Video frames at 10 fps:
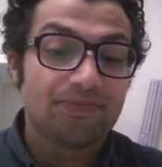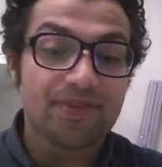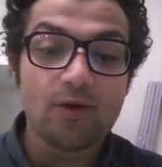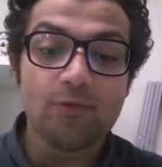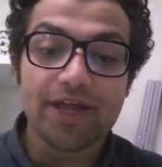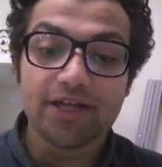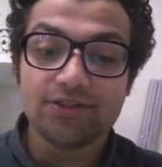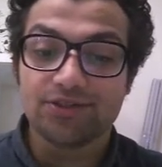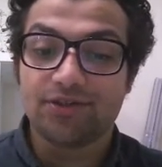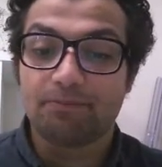Now we
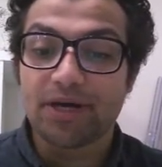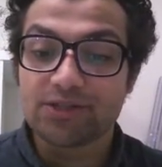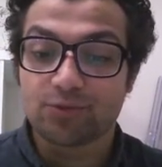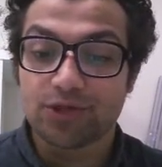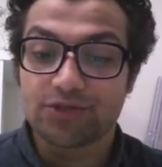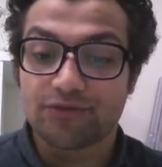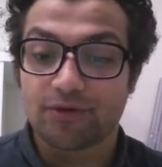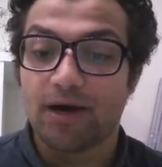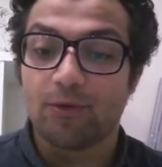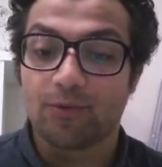enter the password
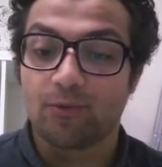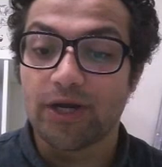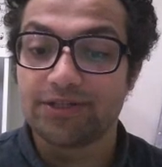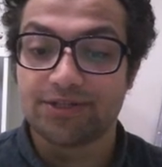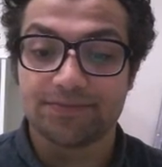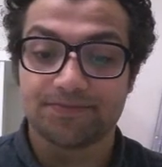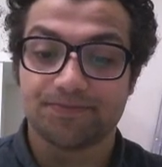from our wallet,